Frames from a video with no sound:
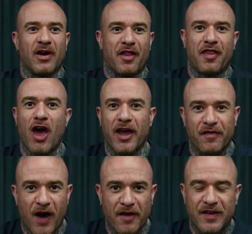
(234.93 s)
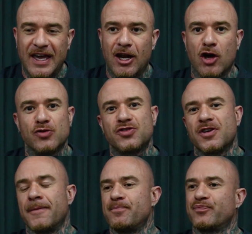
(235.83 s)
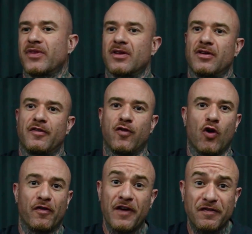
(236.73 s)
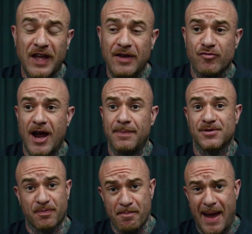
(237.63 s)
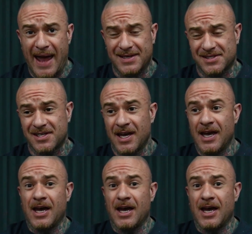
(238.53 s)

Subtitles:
35 kilos for 15 reps max.